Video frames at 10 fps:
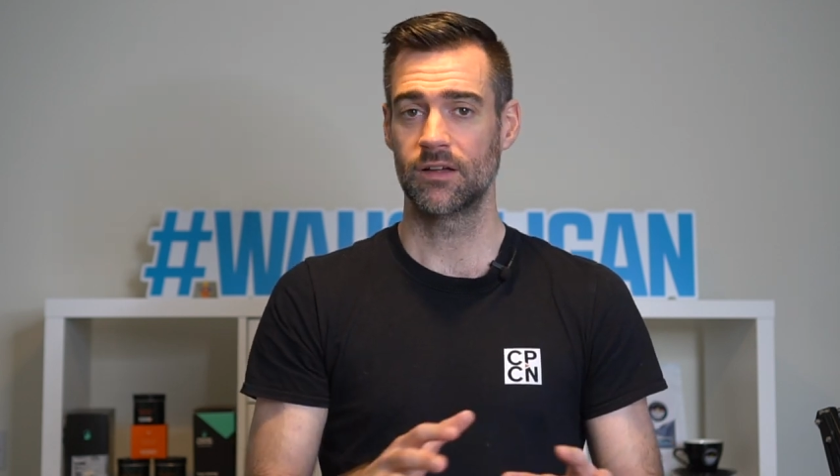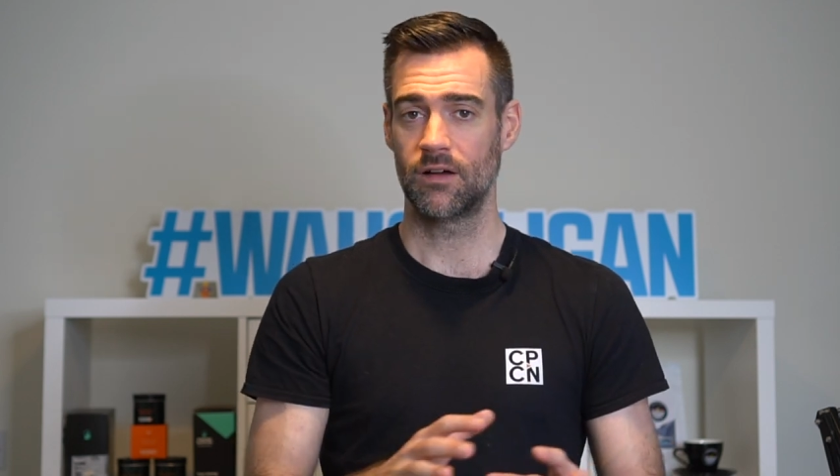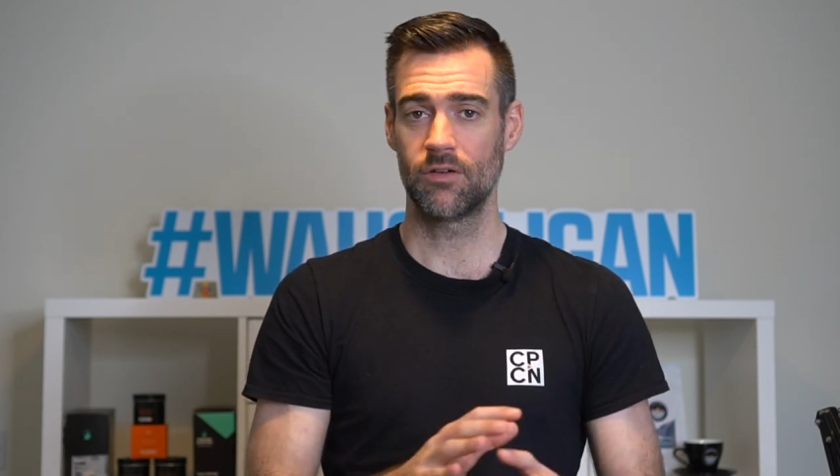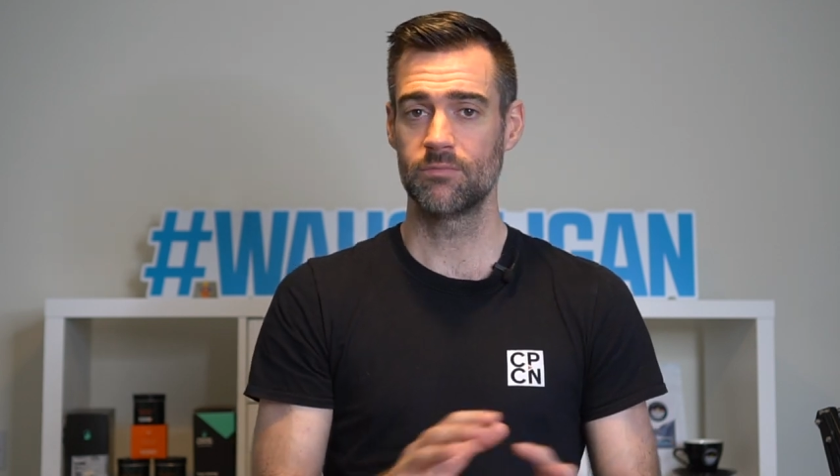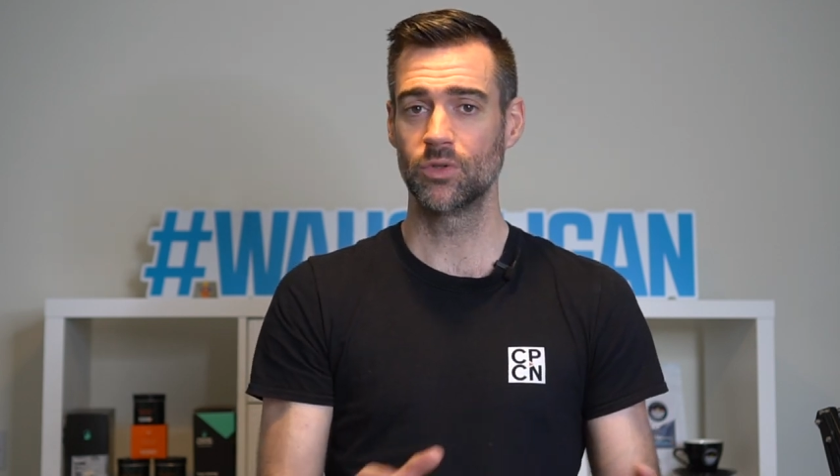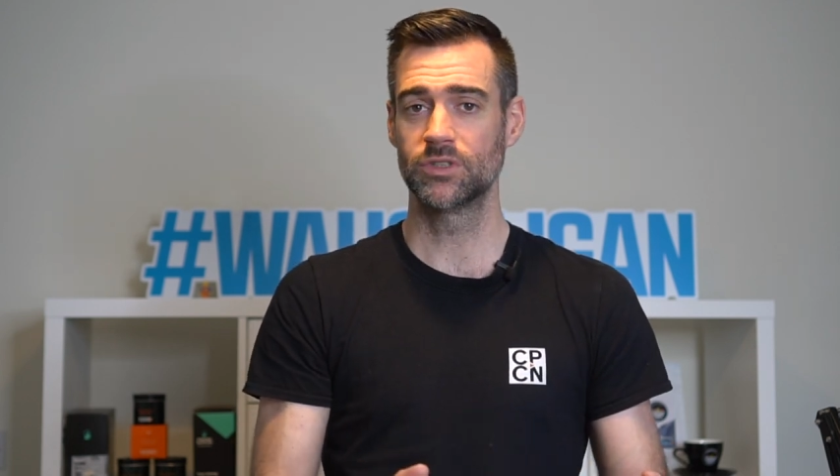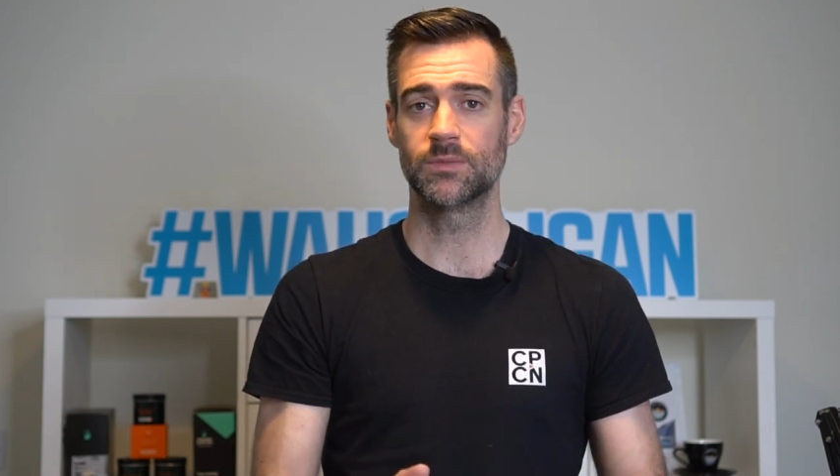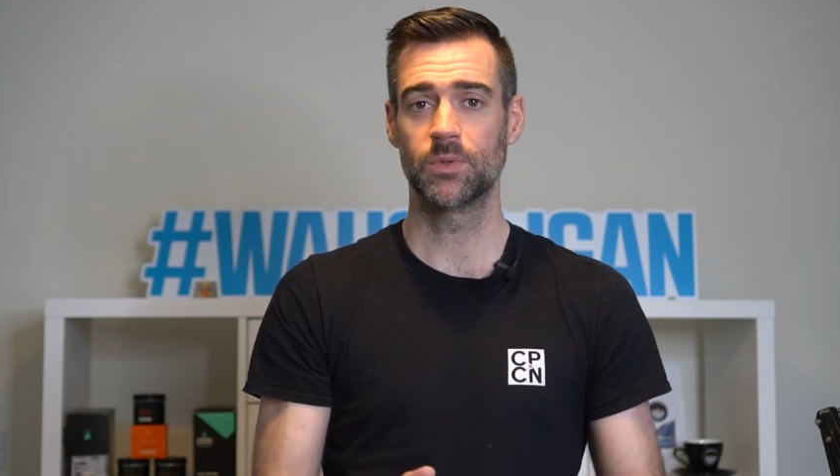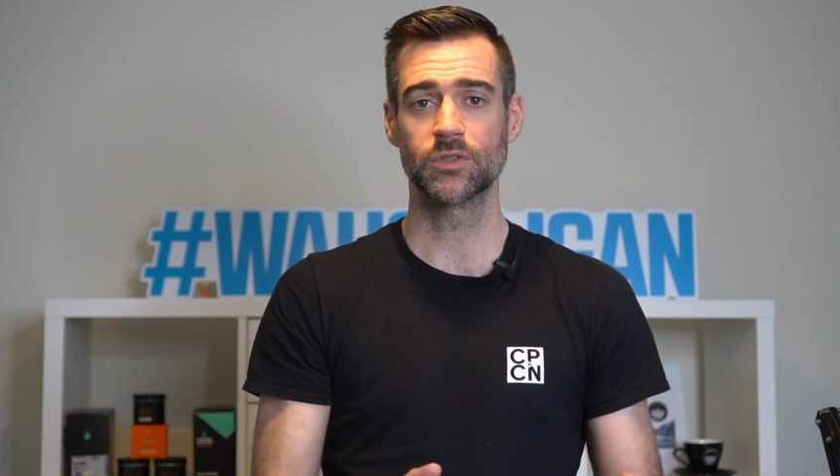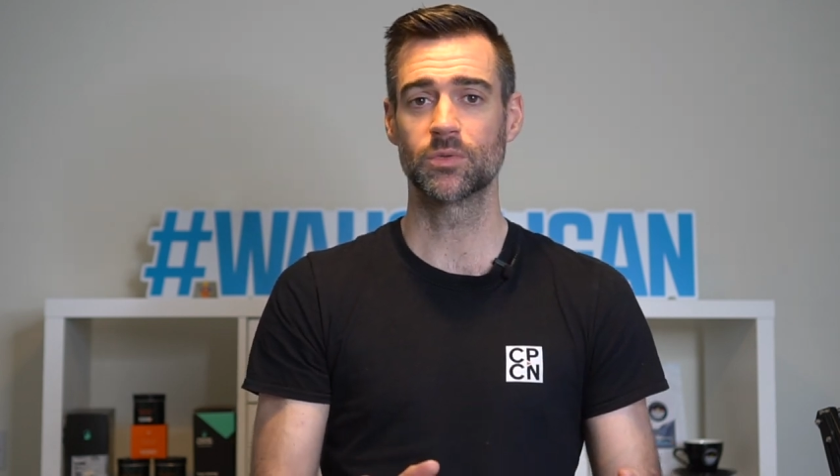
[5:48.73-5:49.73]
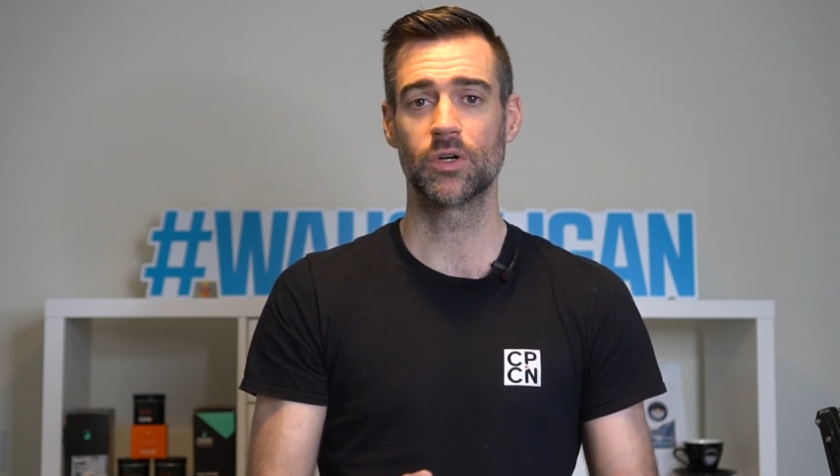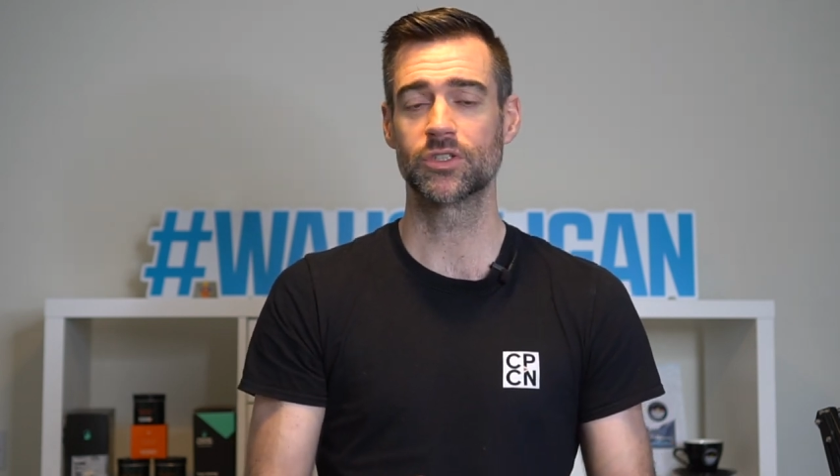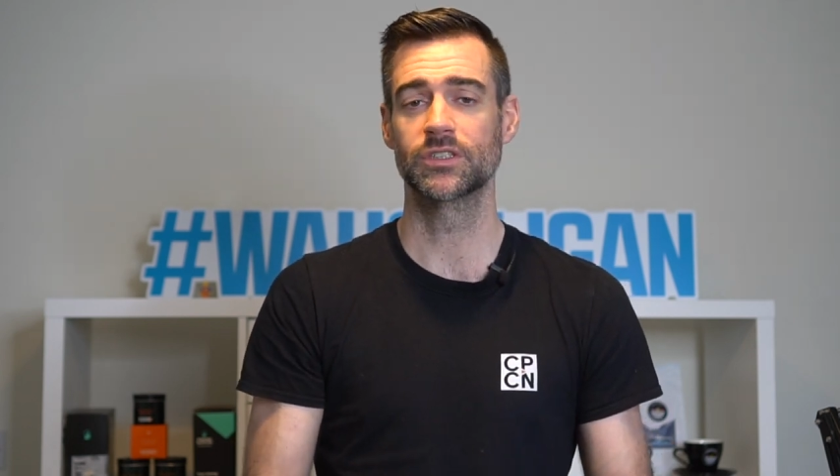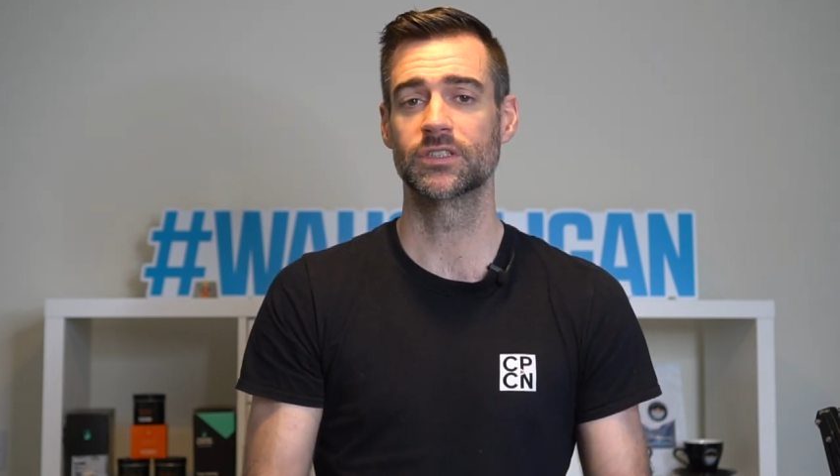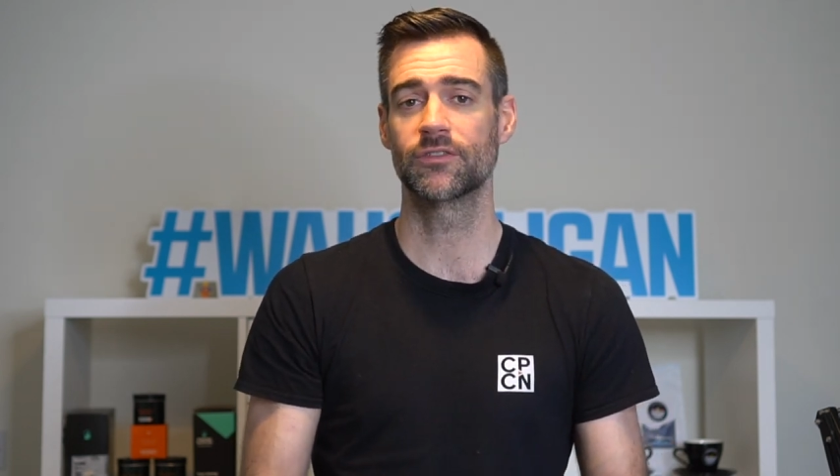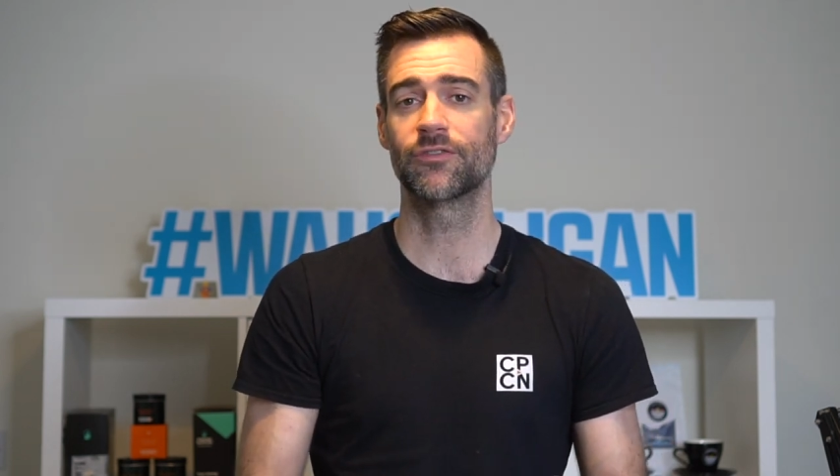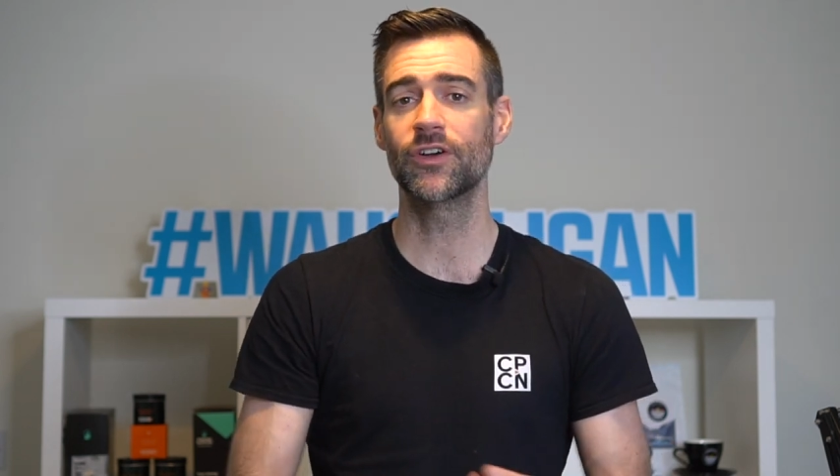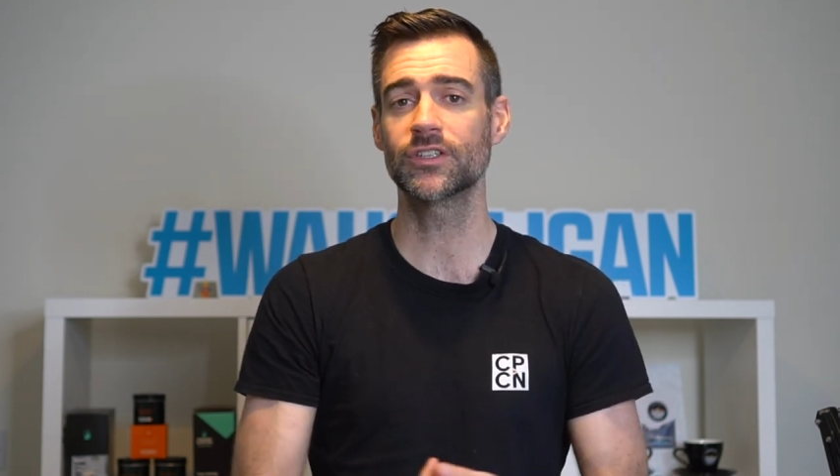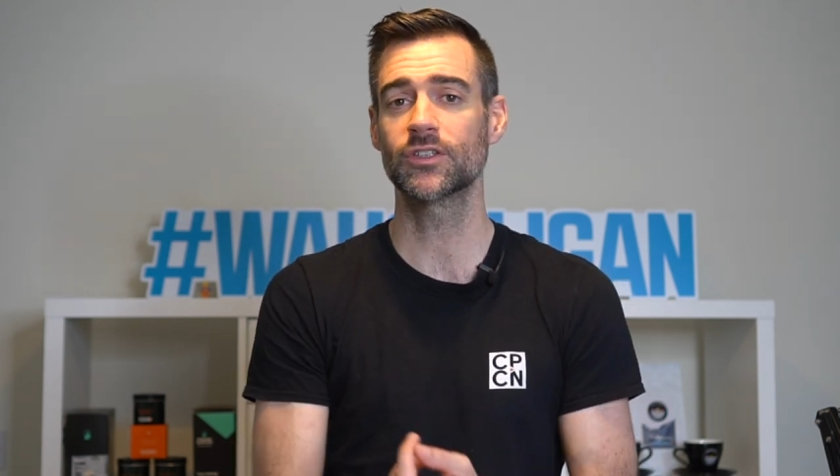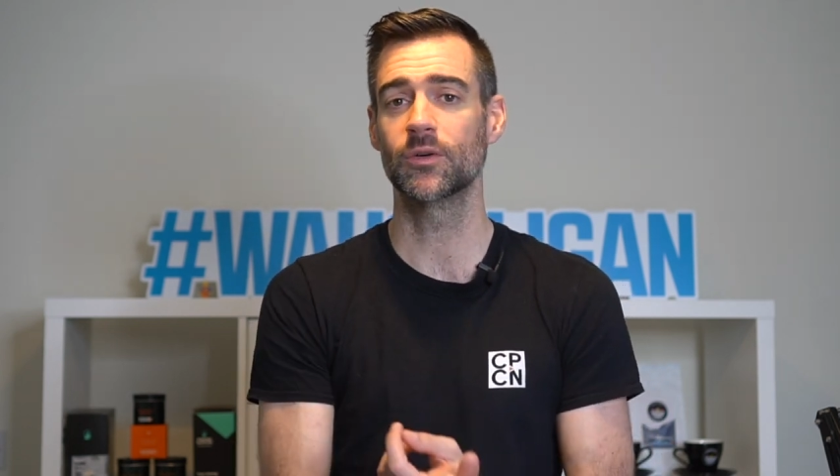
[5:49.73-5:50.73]
on multi-sports watches.
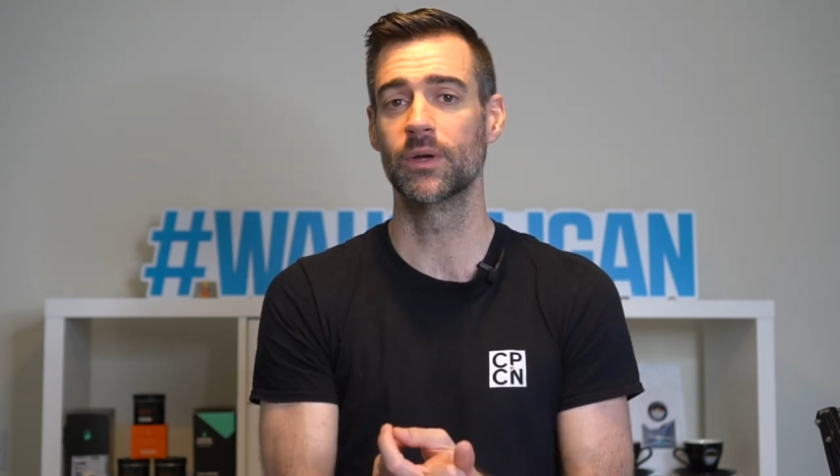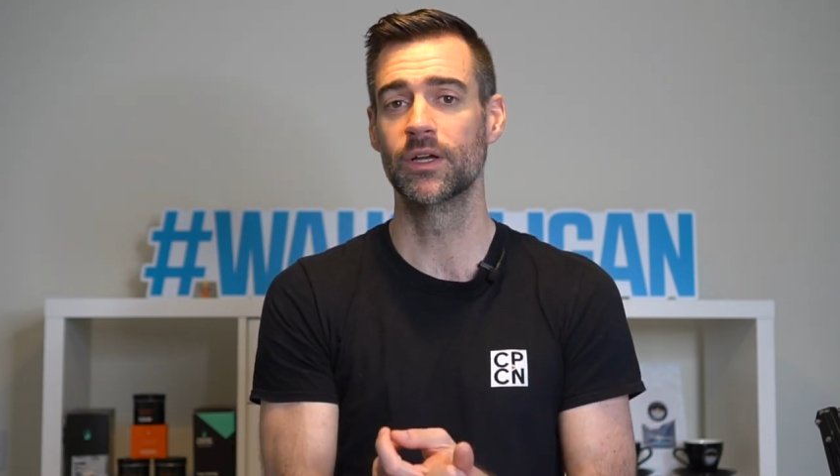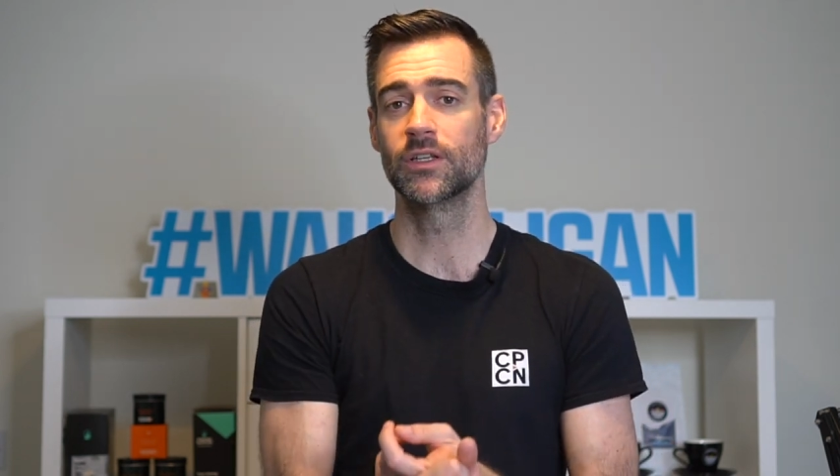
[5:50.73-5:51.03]
First up,